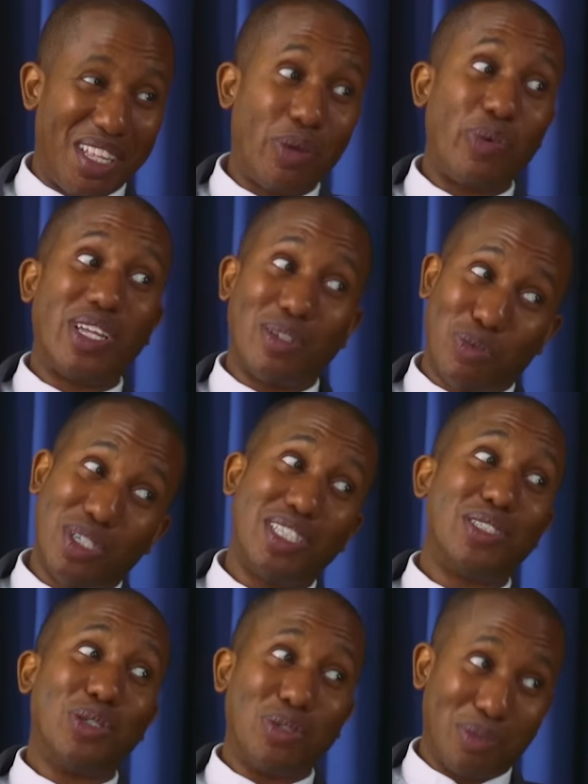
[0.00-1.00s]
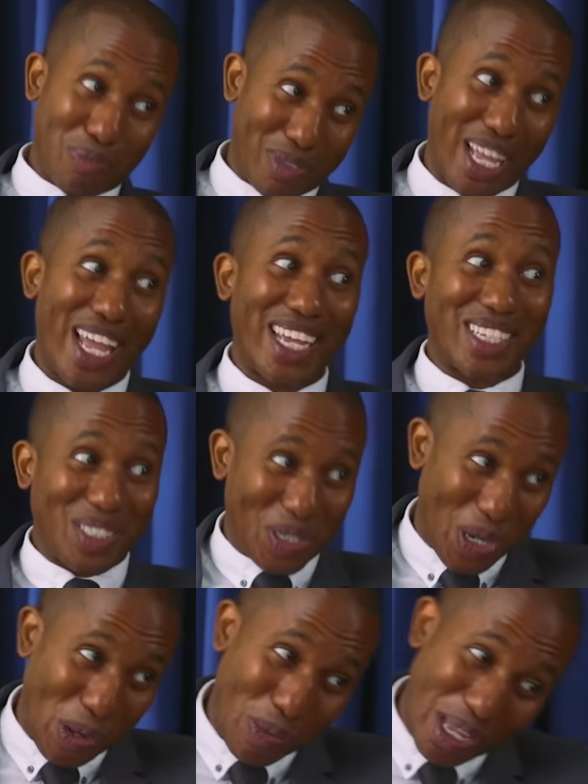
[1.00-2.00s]
Think we could really do some things, you
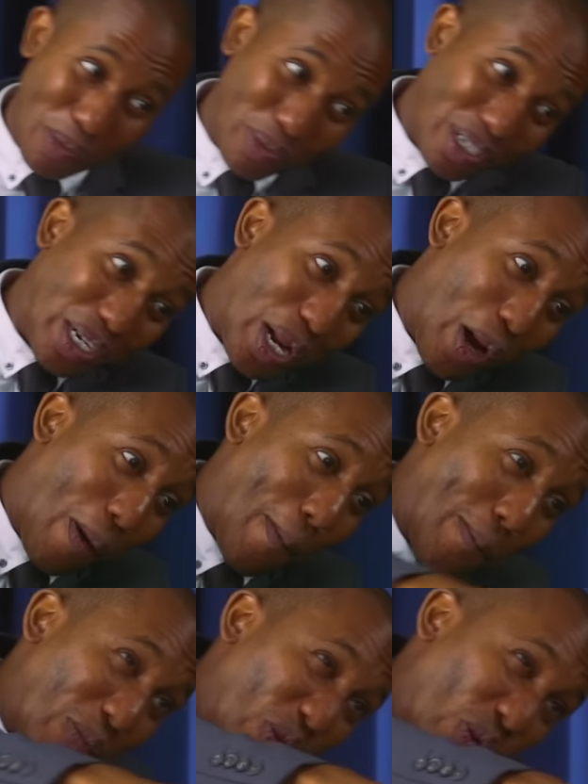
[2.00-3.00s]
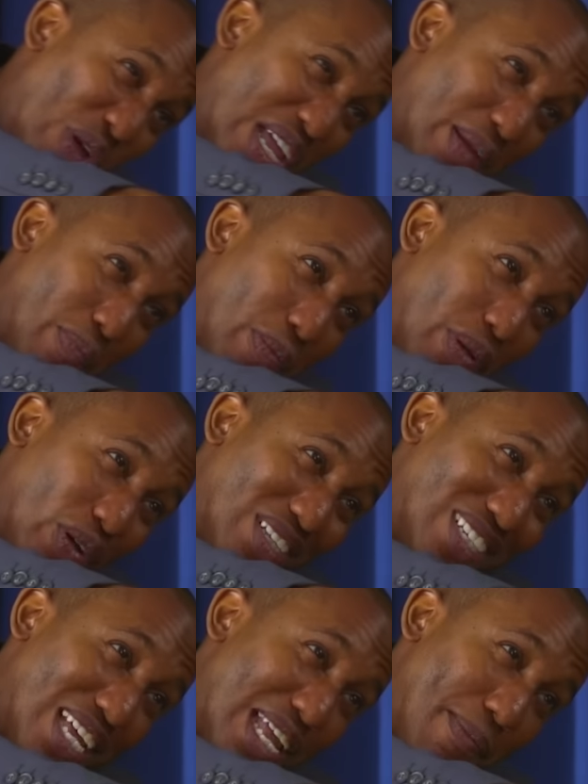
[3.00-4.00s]
know what I mean? Put it there. Go ahead, put me on the
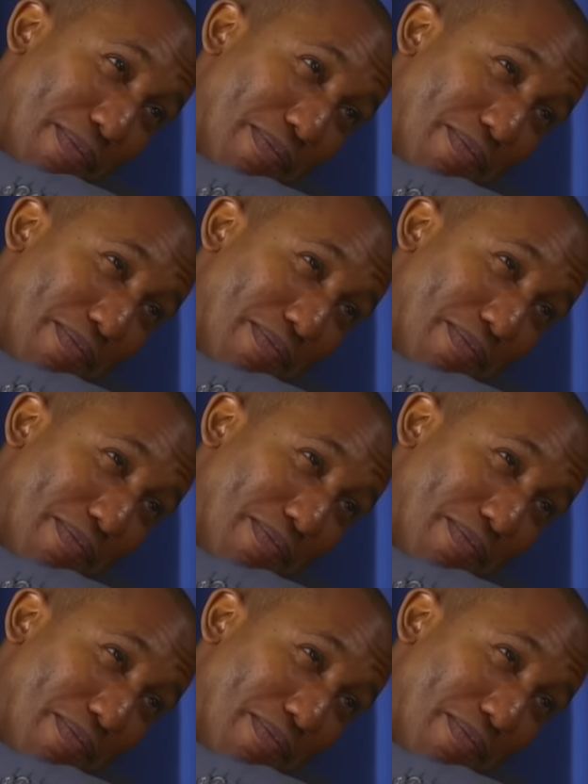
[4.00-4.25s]
team.